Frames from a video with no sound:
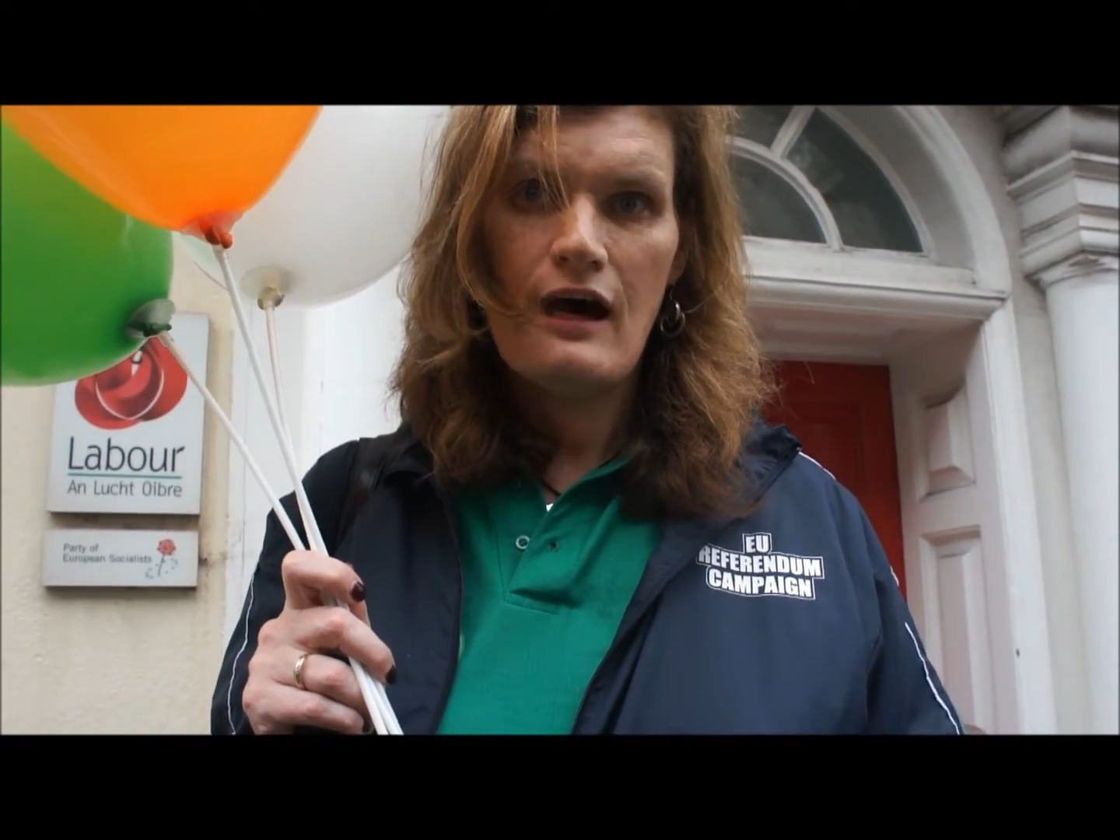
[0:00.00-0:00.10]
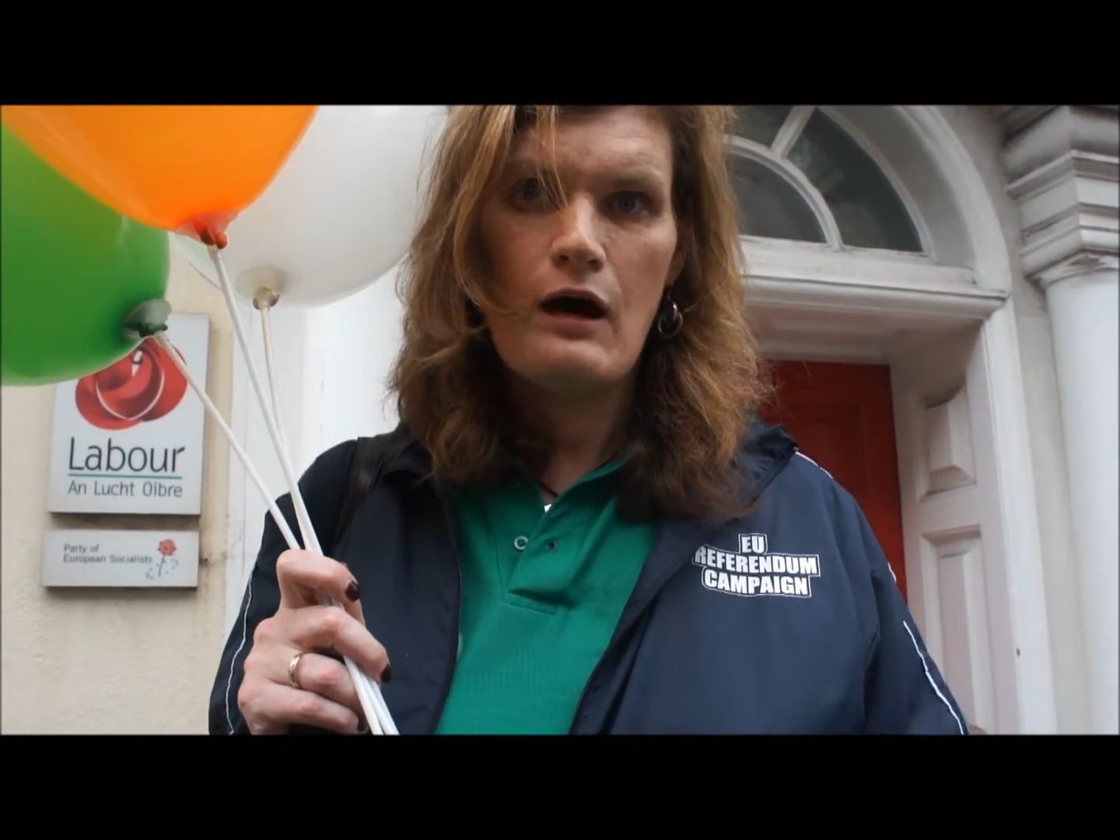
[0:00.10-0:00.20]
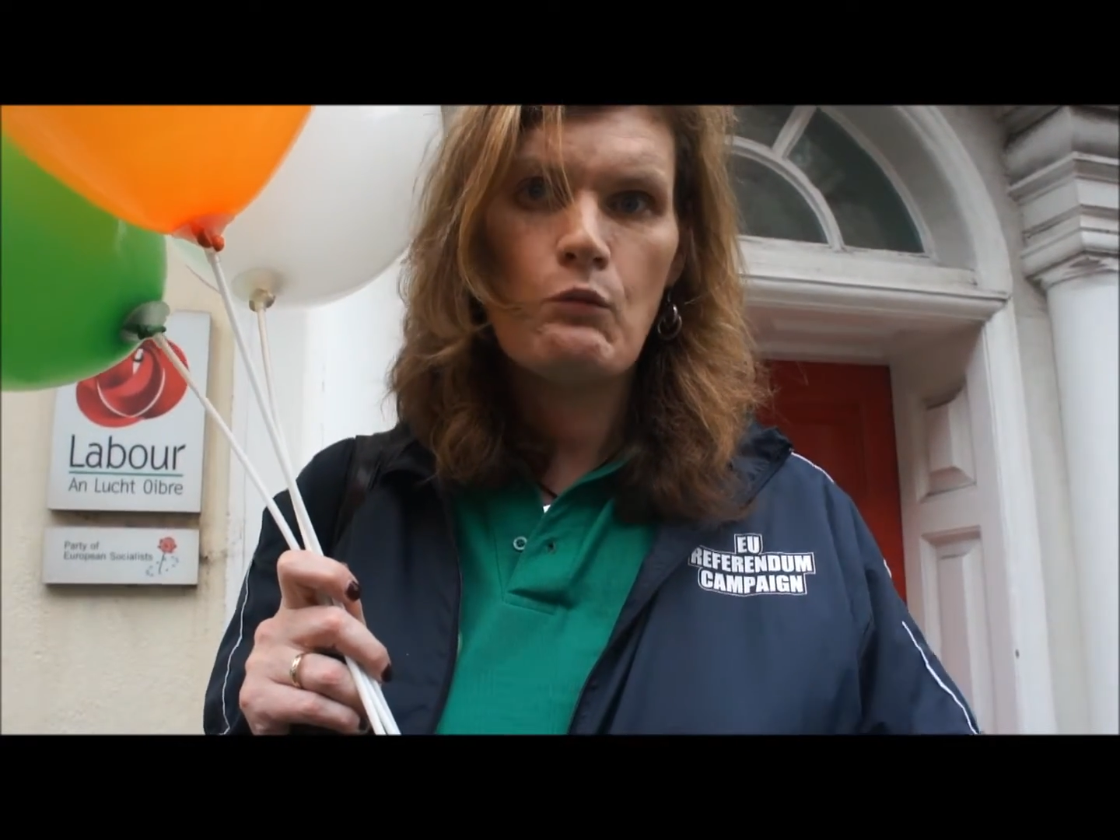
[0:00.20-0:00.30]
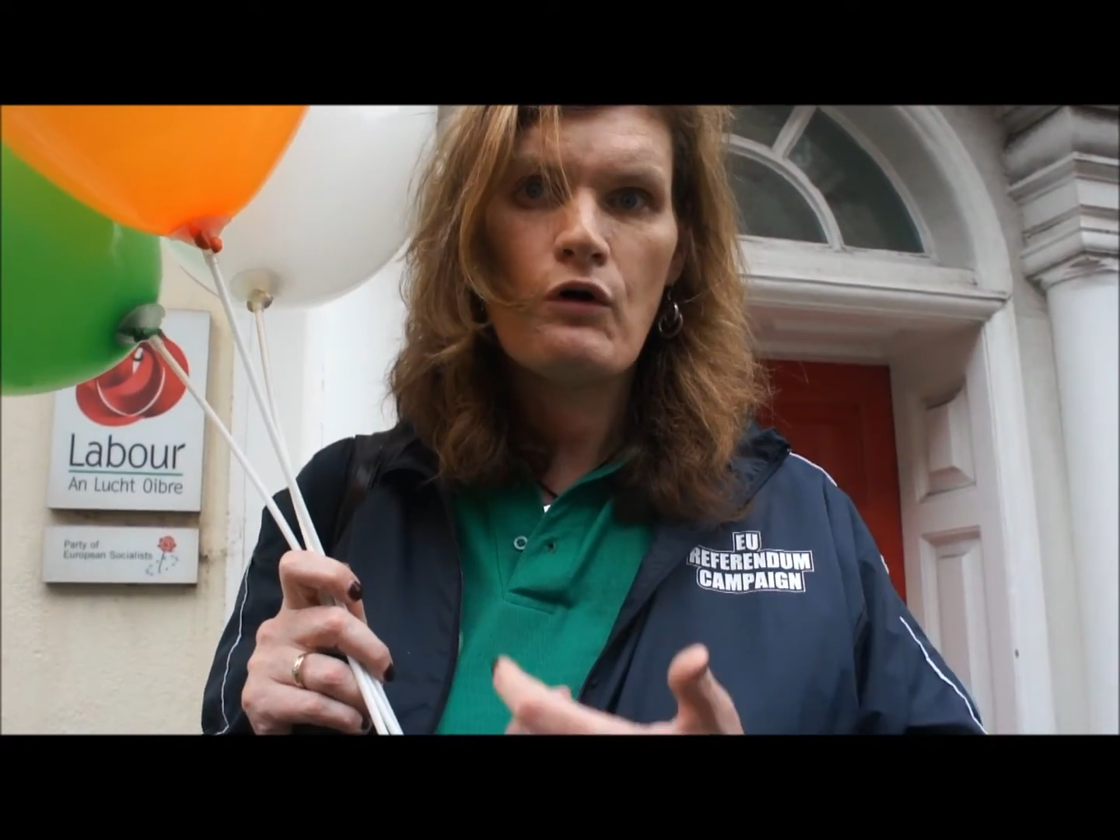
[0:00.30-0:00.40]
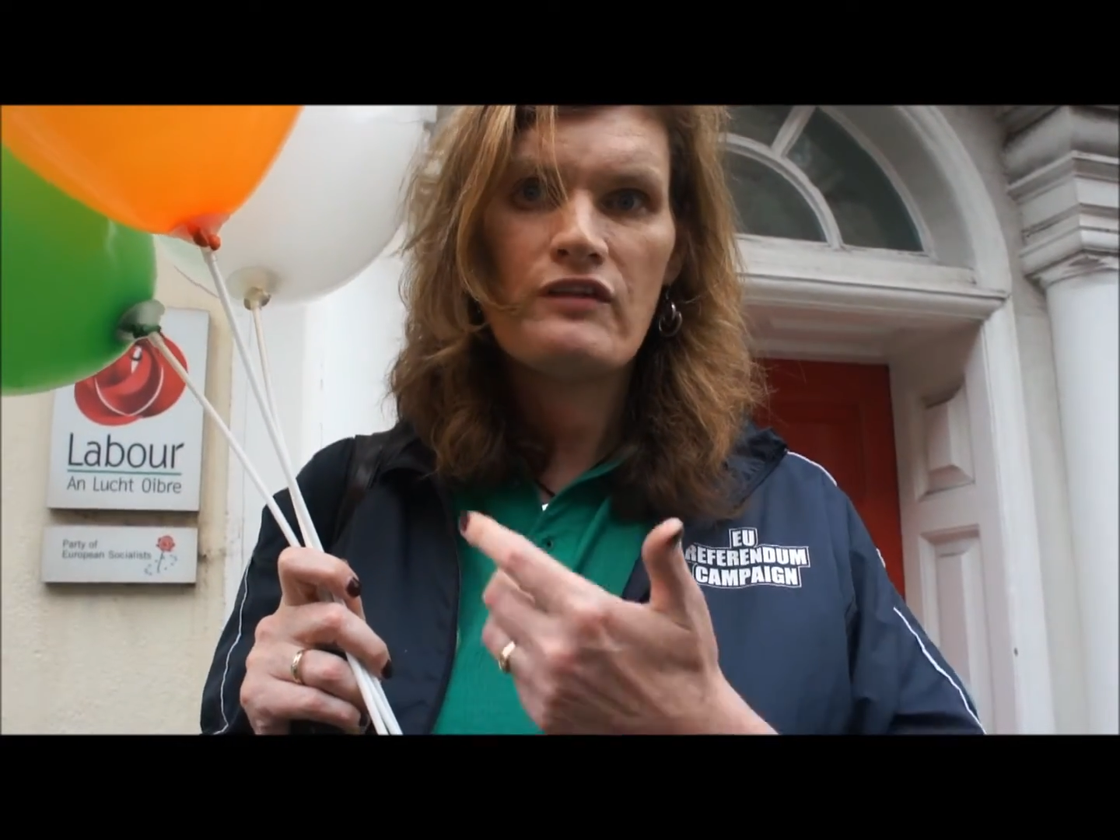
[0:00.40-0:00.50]

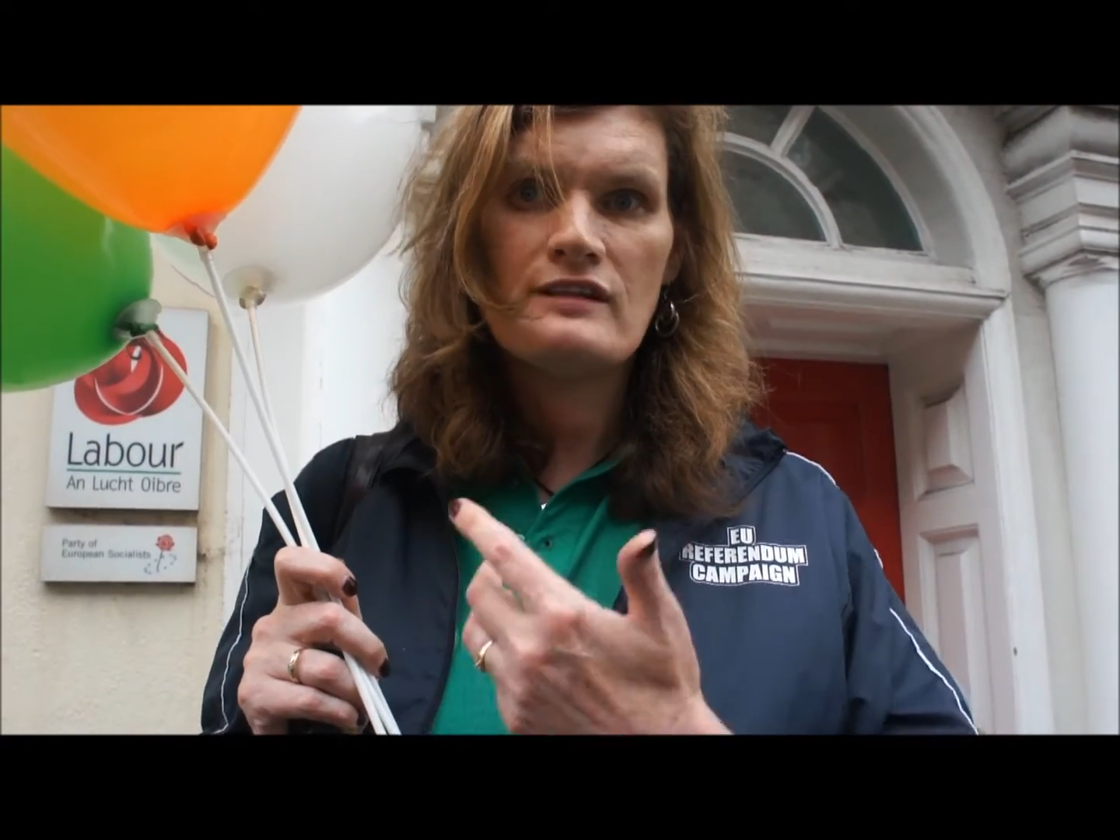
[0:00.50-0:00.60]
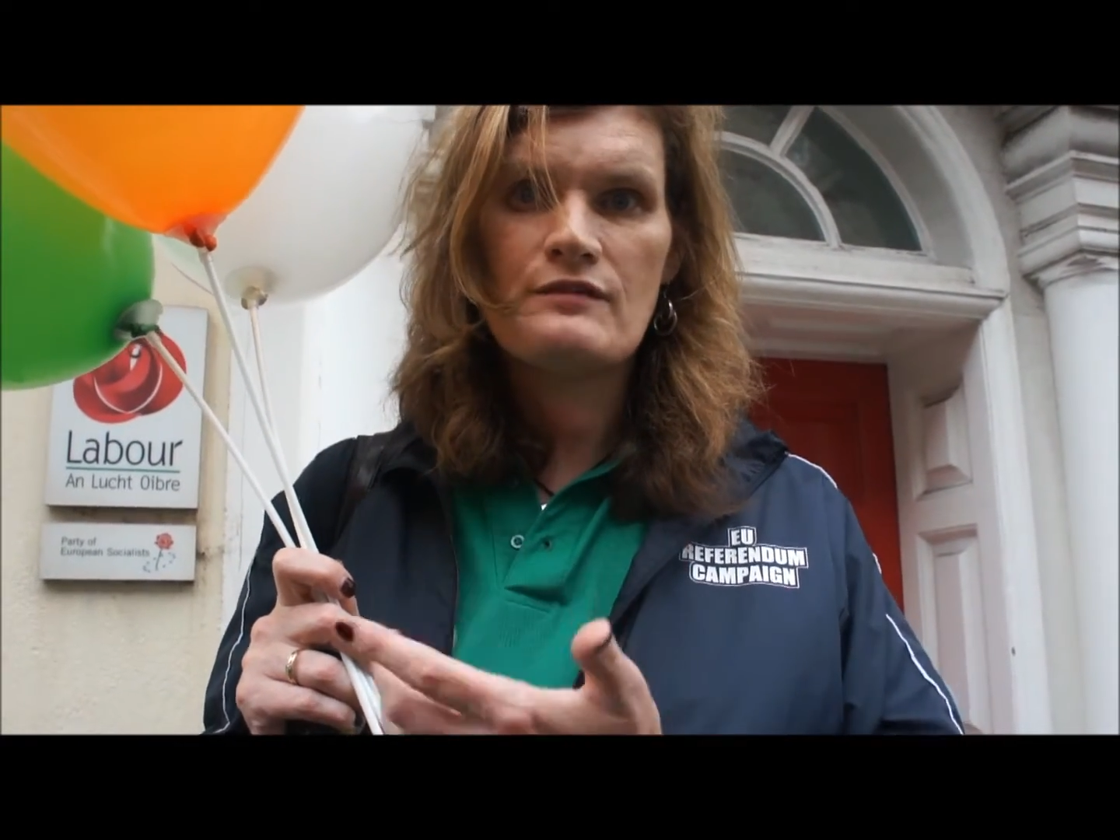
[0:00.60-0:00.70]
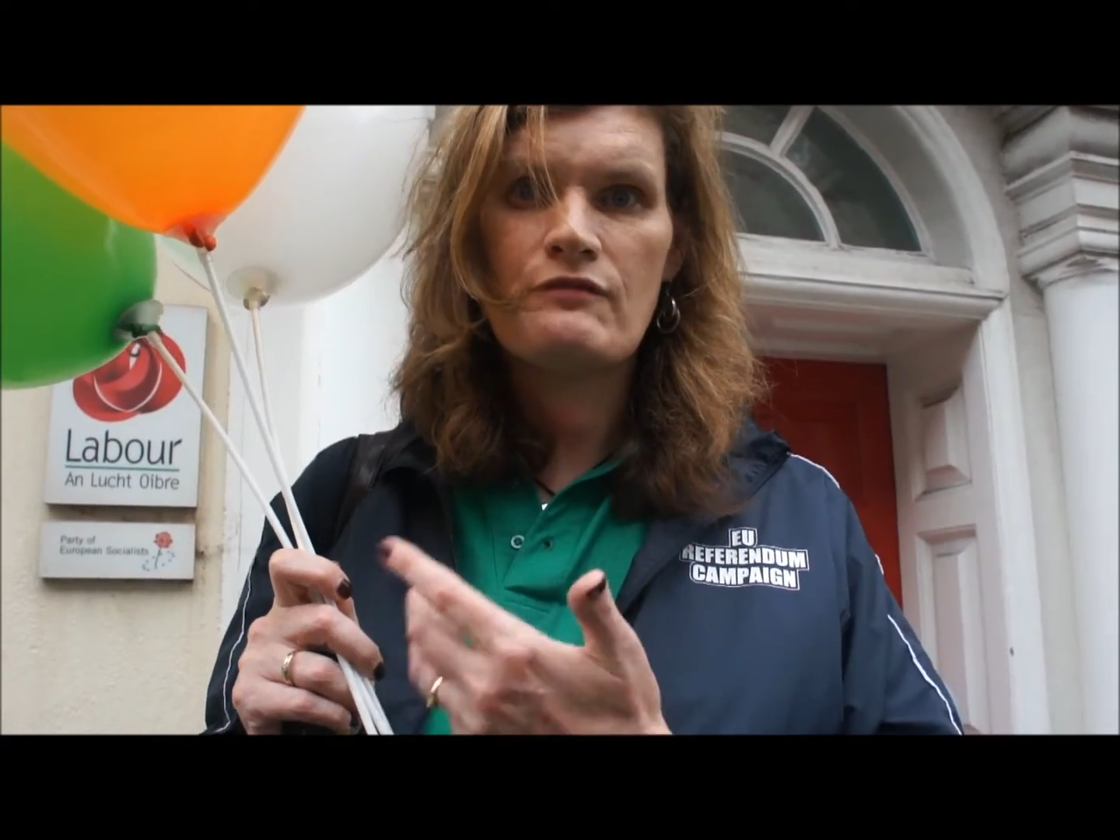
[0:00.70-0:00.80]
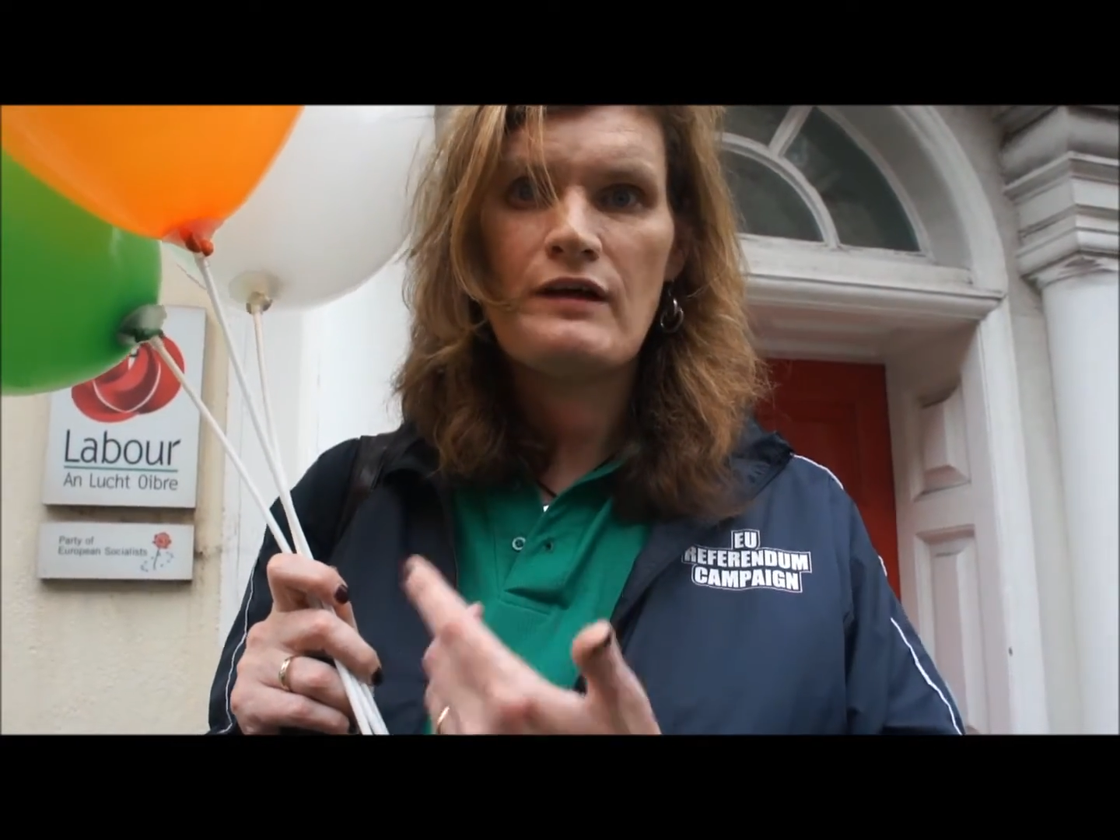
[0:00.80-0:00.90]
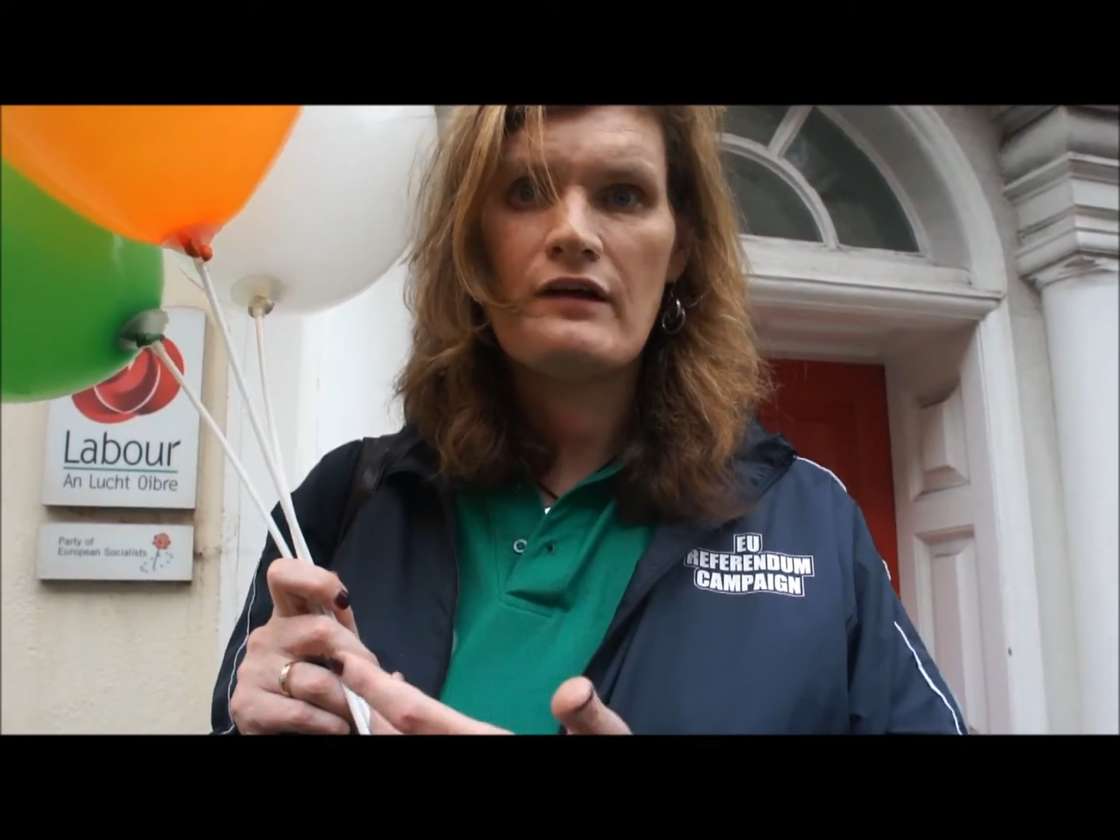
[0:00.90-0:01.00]
And what these
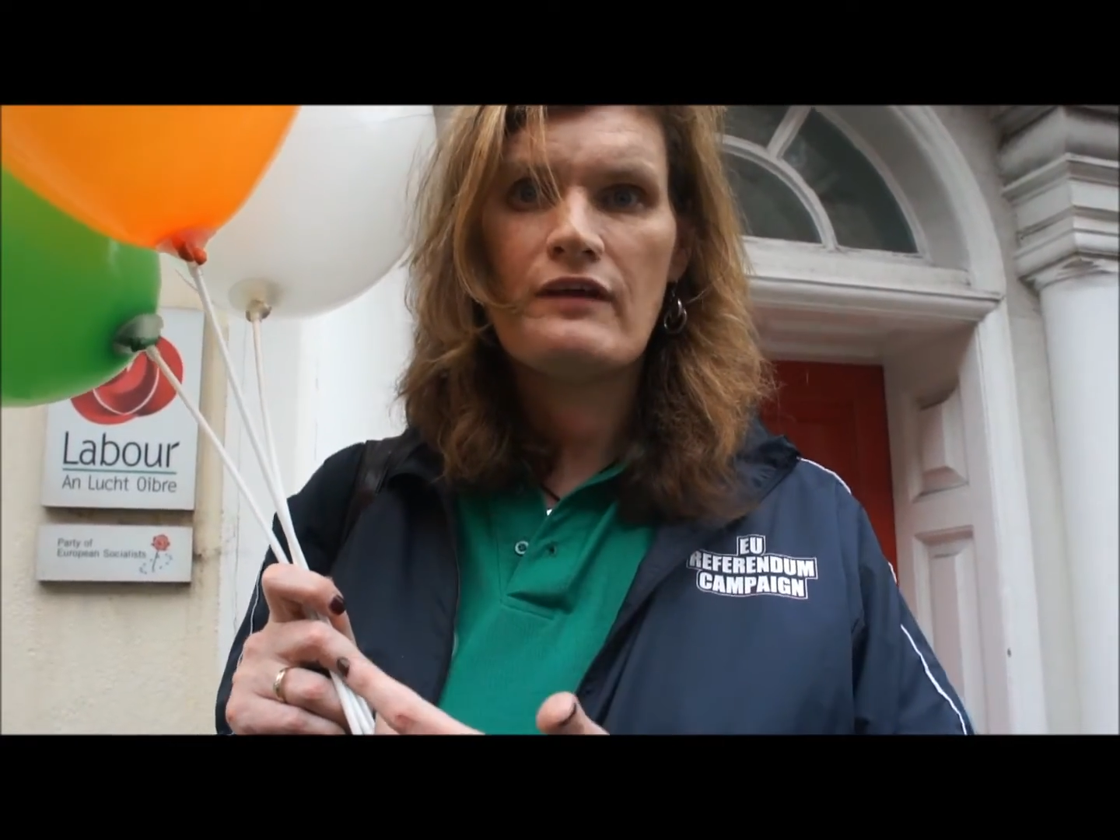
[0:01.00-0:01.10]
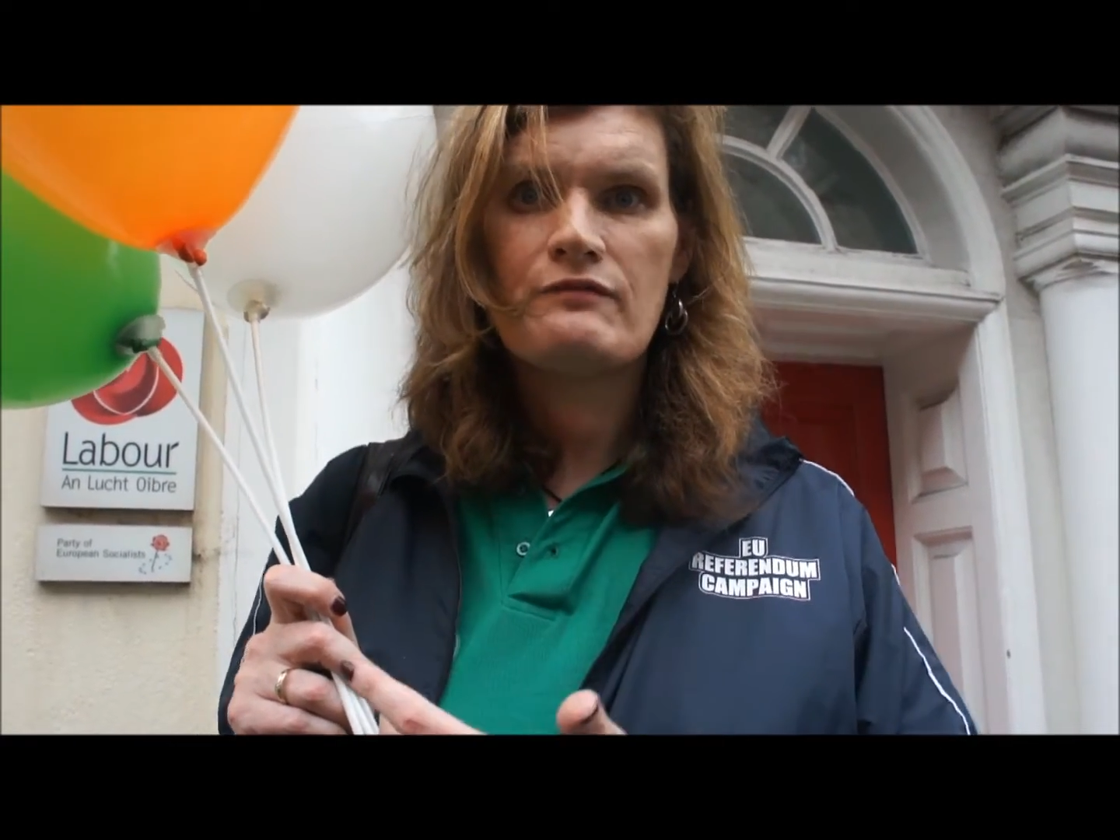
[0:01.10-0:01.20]
have done,